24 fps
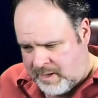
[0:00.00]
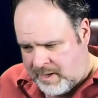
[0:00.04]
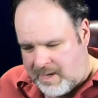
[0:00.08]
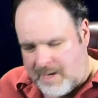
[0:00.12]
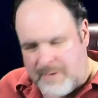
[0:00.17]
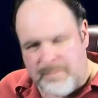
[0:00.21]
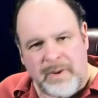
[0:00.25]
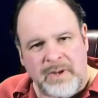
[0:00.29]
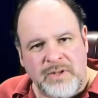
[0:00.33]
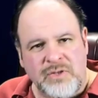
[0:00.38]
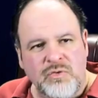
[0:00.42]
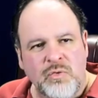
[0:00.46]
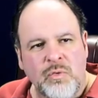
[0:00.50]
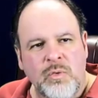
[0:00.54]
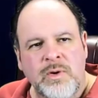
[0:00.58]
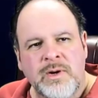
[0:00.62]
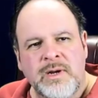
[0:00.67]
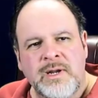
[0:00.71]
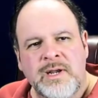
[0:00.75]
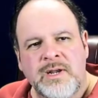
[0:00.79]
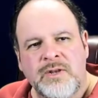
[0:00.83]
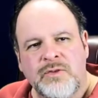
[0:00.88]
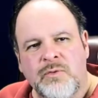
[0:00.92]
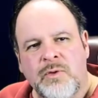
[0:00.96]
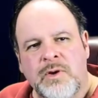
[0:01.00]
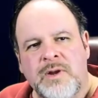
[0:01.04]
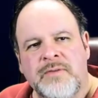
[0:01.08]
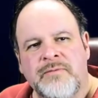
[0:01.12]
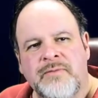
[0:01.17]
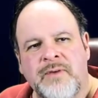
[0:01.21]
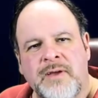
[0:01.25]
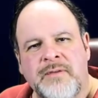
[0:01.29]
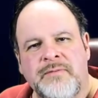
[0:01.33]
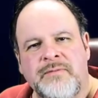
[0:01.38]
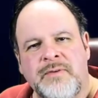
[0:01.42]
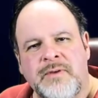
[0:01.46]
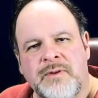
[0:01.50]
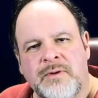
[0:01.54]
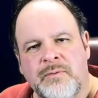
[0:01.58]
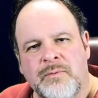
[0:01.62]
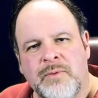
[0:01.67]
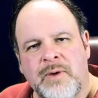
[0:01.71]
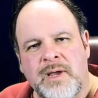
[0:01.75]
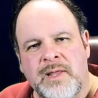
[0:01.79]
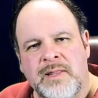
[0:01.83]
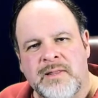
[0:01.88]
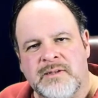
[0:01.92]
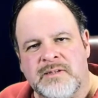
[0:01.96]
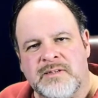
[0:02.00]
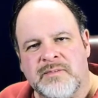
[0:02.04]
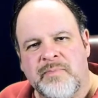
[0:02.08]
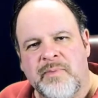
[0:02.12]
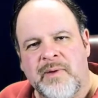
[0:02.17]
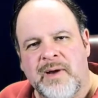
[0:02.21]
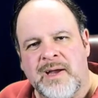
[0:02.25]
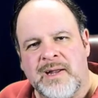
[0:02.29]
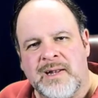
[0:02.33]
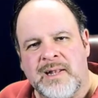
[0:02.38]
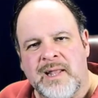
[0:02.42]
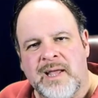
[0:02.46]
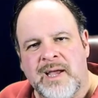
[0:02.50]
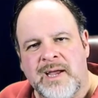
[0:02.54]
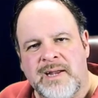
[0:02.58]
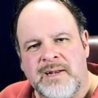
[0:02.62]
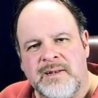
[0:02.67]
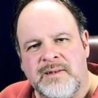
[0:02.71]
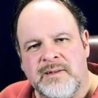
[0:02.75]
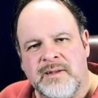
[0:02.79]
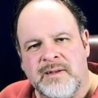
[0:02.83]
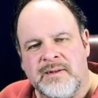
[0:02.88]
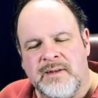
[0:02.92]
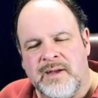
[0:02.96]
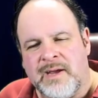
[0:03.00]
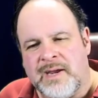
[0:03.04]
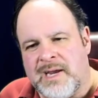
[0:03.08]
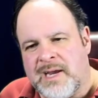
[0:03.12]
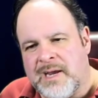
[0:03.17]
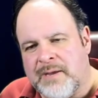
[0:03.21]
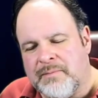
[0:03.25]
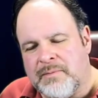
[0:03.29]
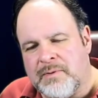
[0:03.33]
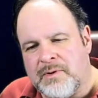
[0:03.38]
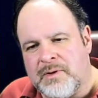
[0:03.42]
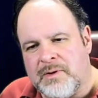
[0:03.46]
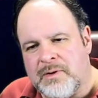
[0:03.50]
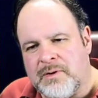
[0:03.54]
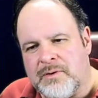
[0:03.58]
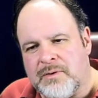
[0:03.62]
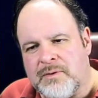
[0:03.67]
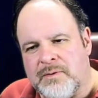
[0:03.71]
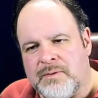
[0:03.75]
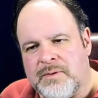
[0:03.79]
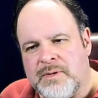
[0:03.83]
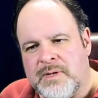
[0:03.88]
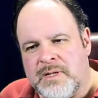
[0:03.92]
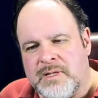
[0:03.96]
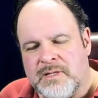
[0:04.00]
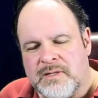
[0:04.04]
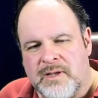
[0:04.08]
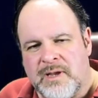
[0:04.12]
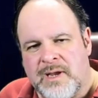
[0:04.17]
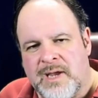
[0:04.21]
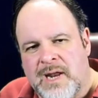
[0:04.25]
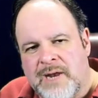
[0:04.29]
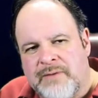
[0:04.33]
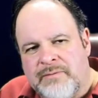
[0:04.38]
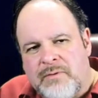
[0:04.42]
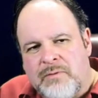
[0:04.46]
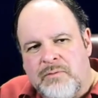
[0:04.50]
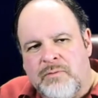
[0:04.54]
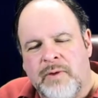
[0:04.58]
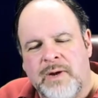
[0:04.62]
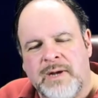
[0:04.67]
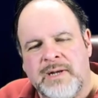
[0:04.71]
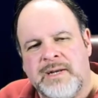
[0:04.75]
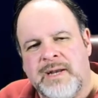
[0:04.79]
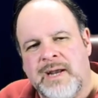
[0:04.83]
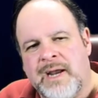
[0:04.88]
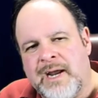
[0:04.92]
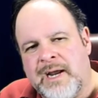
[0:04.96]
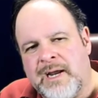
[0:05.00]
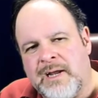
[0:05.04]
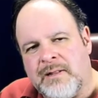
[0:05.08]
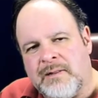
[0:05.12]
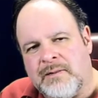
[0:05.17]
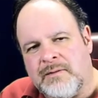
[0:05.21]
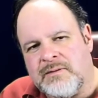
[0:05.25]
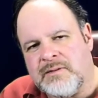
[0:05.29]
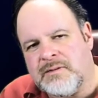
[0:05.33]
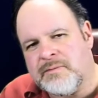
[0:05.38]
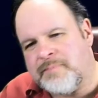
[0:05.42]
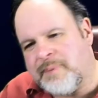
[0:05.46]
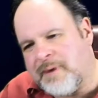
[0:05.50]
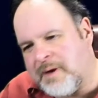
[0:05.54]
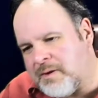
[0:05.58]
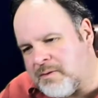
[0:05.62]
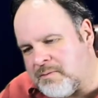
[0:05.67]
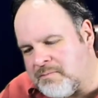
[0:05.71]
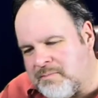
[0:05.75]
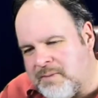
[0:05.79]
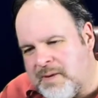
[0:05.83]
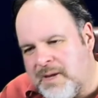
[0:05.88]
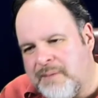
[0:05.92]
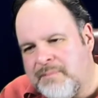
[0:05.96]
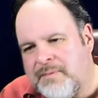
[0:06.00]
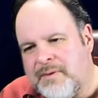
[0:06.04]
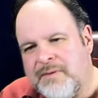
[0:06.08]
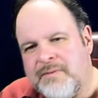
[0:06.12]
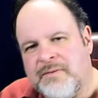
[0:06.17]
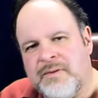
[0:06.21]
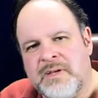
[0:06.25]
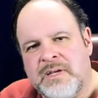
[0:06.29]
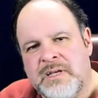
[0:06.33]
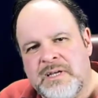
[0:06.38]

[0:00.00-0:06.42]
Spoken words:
At about 20-25 feet away, the spotlight diameter, it's a kind of a rectangle. It's about maybe